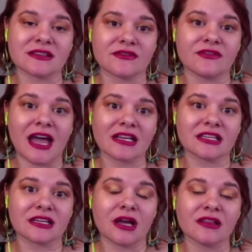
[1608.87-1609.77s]
In fact,
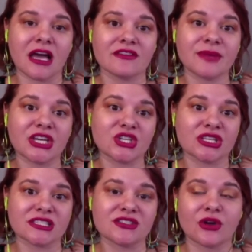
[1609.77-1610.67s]
uh, a, lot of
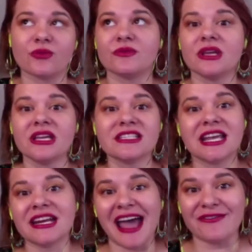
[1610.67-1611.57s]
patients don't see
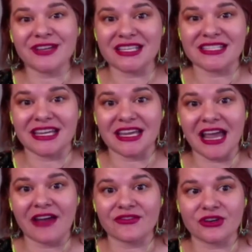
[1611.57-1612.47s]
any efficacy
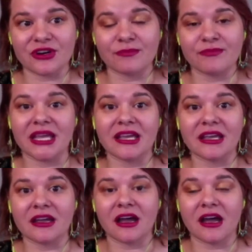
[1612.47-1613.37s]
after
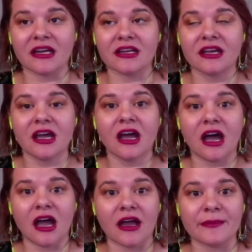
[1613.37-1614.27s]
being on
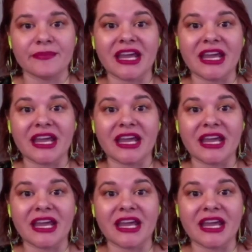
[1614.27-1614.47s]
uh,